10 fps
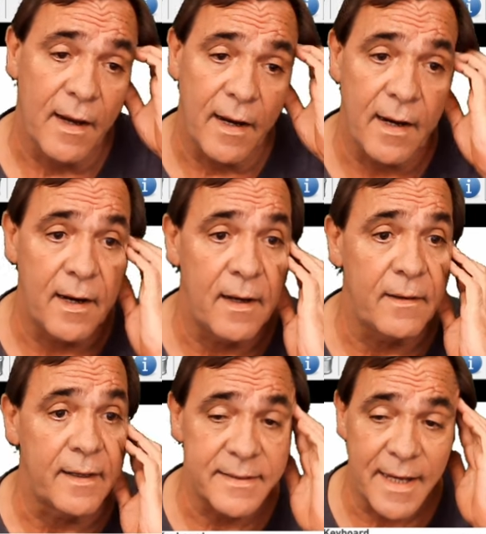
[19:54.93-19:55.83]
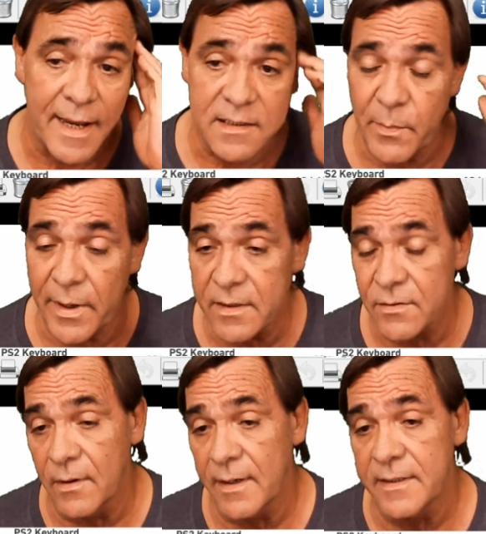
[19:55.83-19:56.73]
And the exact
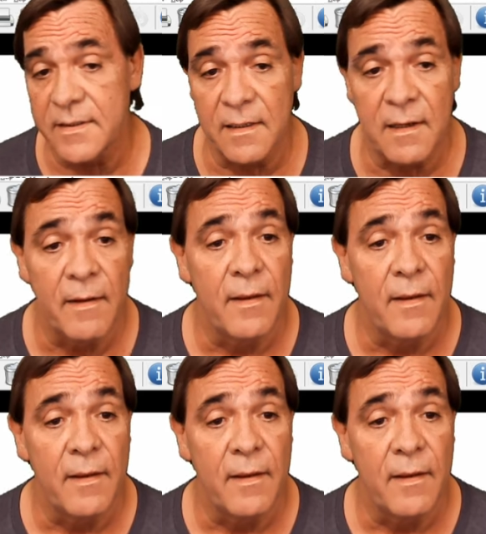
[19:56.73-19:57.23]
specs are listed.